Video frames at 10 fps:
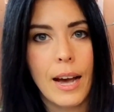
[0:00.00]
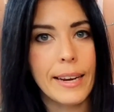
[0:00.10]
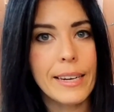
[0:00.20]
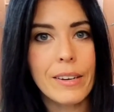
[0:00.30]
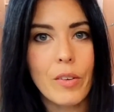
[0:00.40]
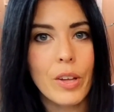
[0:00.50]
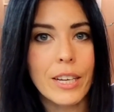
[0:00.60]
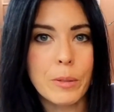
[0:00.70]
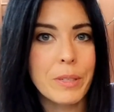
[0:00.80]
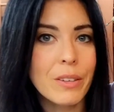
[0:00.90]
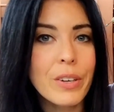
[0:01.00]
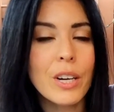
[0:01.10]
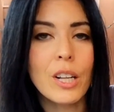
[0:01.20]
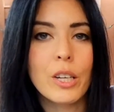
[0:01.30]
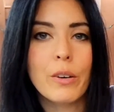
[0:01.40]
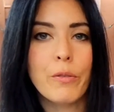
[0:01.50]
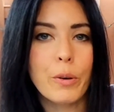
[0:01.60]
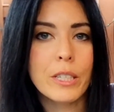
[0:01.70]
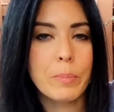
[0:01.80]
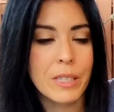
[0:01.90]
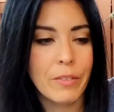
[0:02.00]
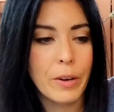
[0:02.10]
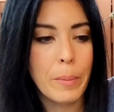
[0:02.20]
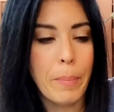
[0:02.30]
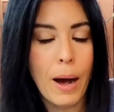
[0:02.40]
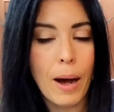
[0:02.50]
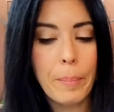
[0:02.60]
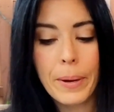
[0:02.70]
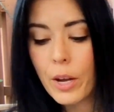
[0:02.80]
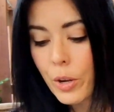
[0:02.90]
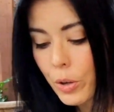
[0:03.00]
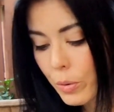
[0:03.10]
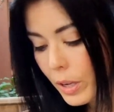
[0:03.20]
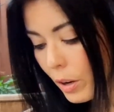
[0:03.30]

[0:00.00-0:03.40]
need a specific color for a specific pop, you can